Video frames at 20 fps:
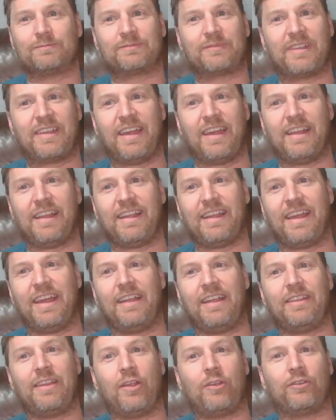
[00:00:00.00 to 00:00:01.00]
getting
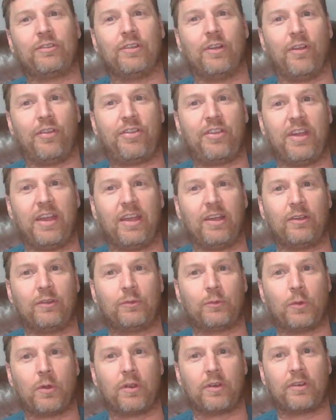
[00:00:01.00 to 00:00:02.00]
hit in those little things
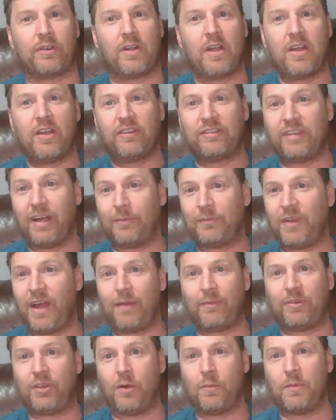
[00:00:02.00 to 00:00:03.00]
where
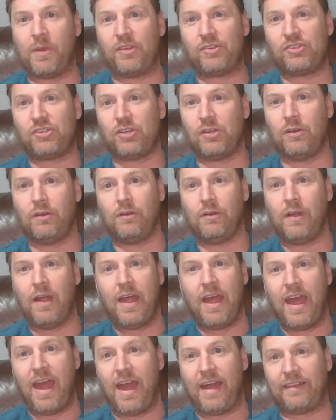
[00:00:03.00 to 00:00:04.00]
sometimes he'll miss you,
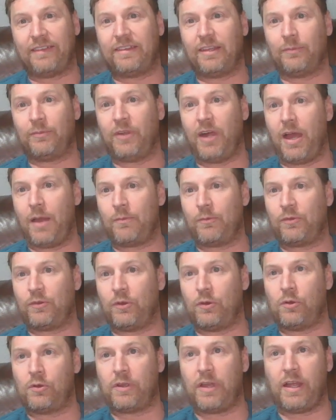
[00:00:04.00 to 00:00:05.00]
and sometimes
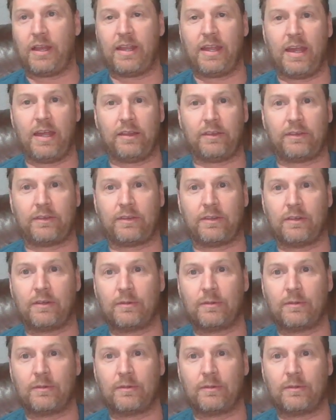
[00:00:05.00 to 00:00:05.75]
you'll get hit.